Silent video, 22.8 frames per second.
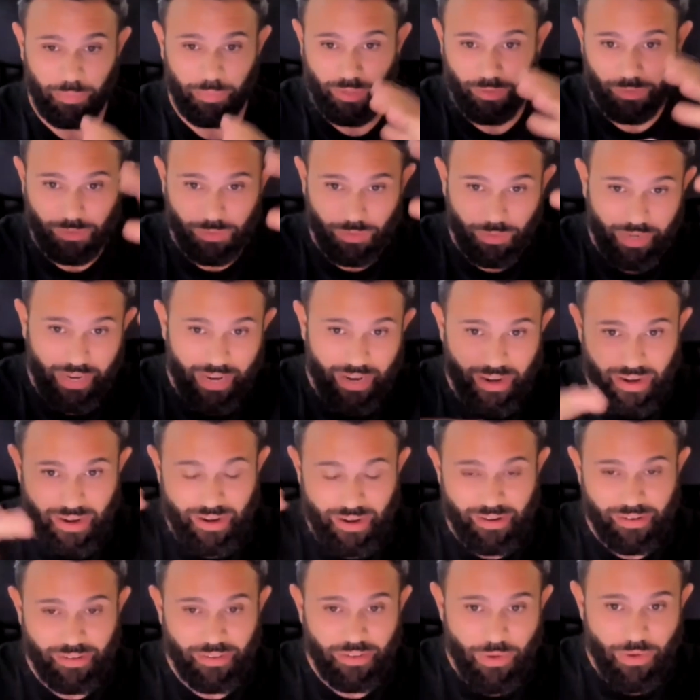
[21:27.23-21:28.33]
because you
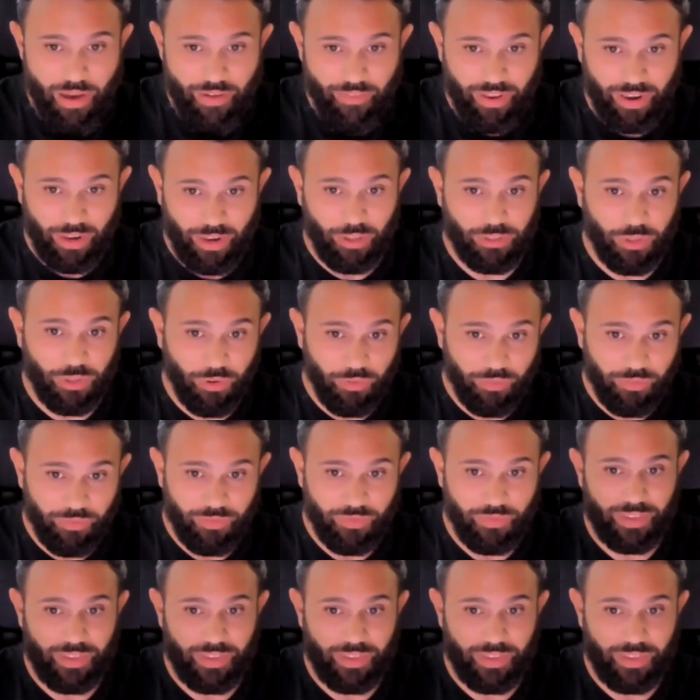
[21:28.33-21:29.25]
have a lot of